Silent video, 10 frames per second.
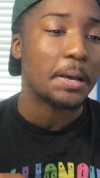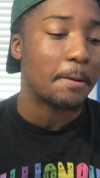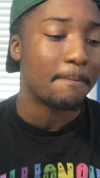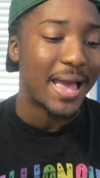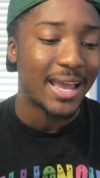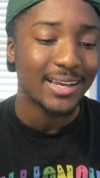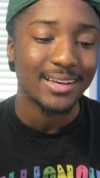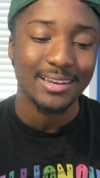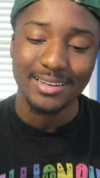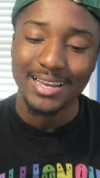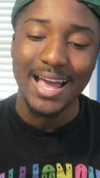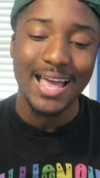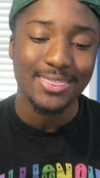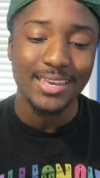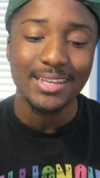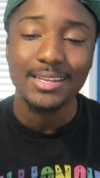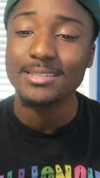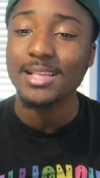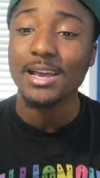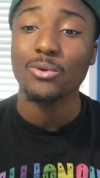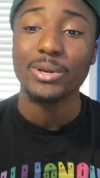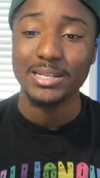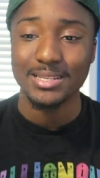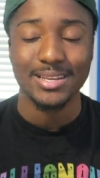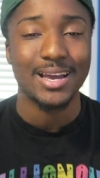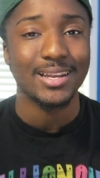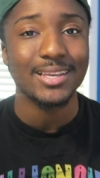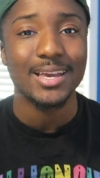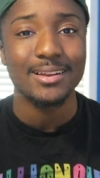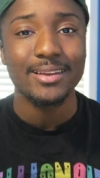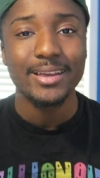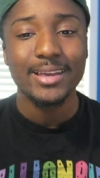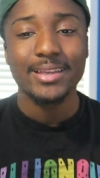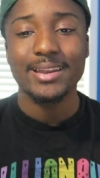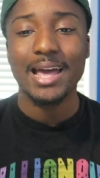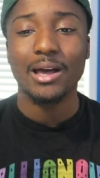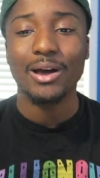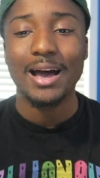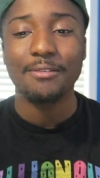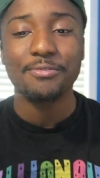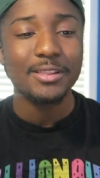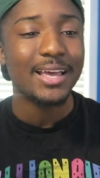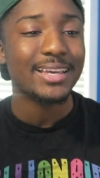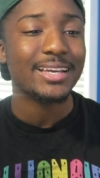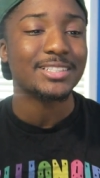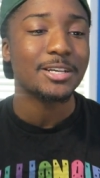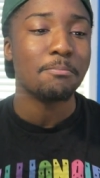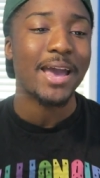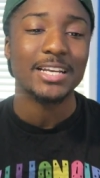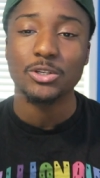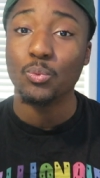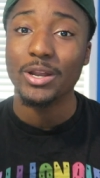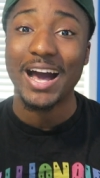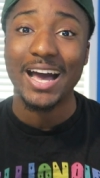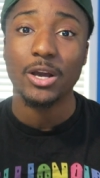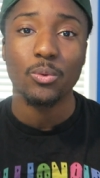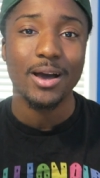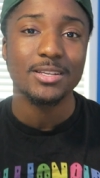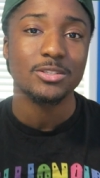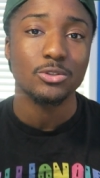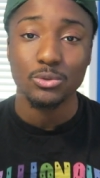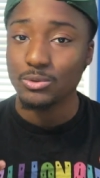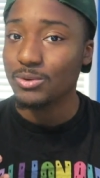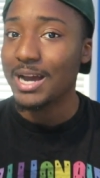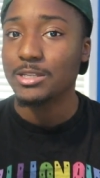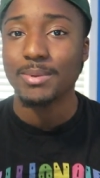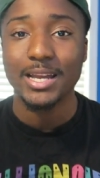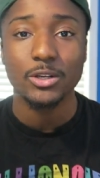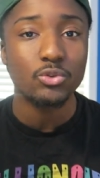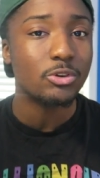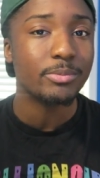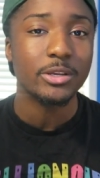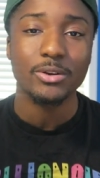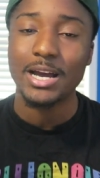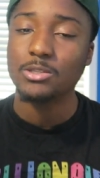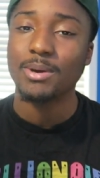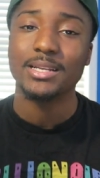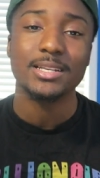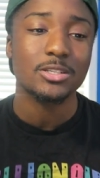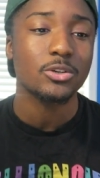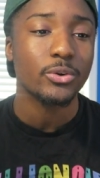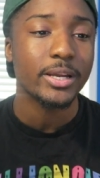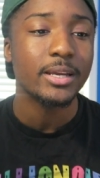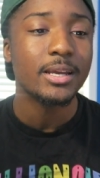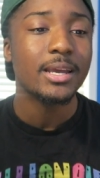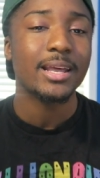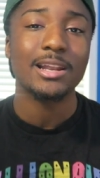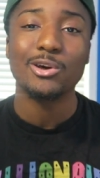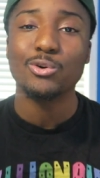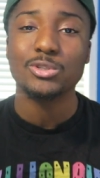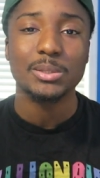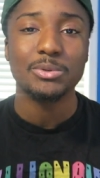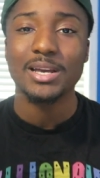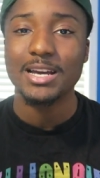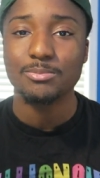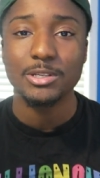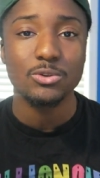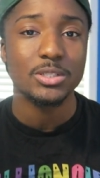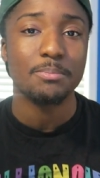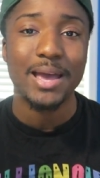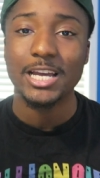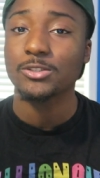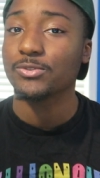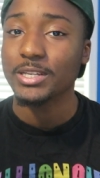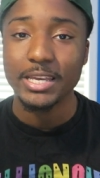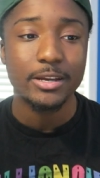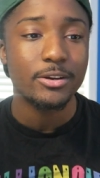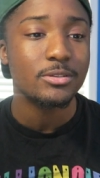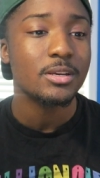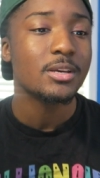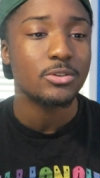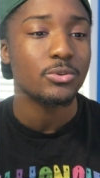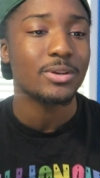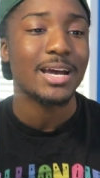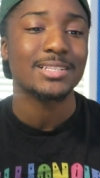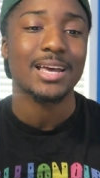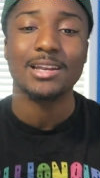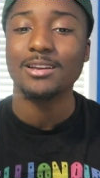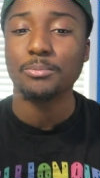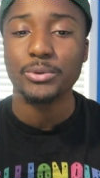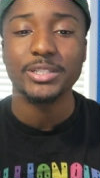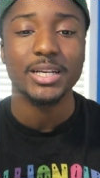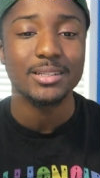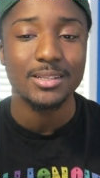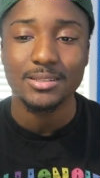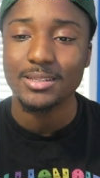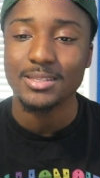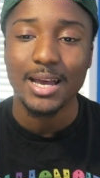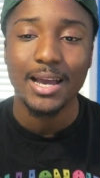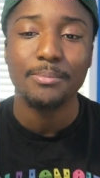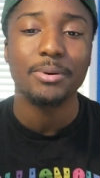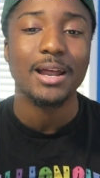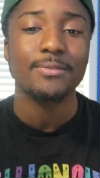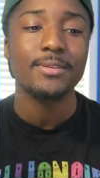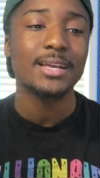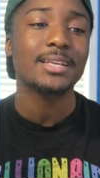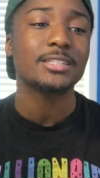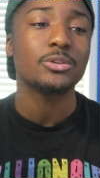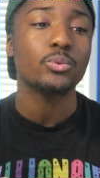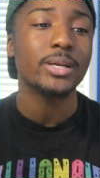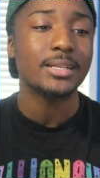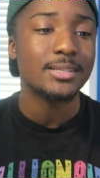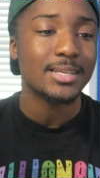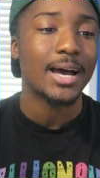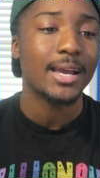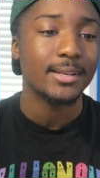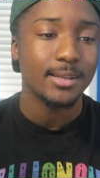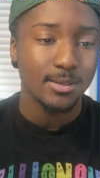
the Mac, I think it needs like a redesign again. Now, I feel like it should match it with iOS. You guys might agree with me, you guys might disagree, and I know some of you guys been using Macs for years, so you guys kind of appreciate this design, but I feel like they should redesign